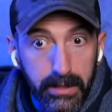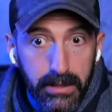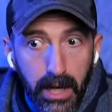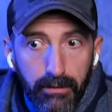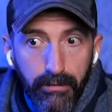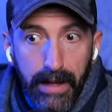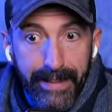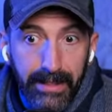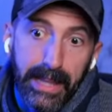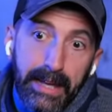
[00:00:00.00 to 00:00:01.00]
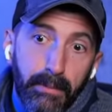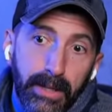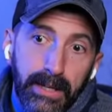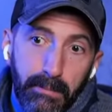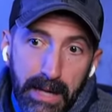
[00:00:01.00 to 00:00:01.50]
stuff and then
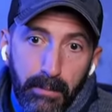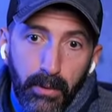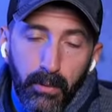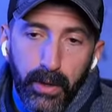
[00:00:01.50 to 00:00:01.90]
labeling people.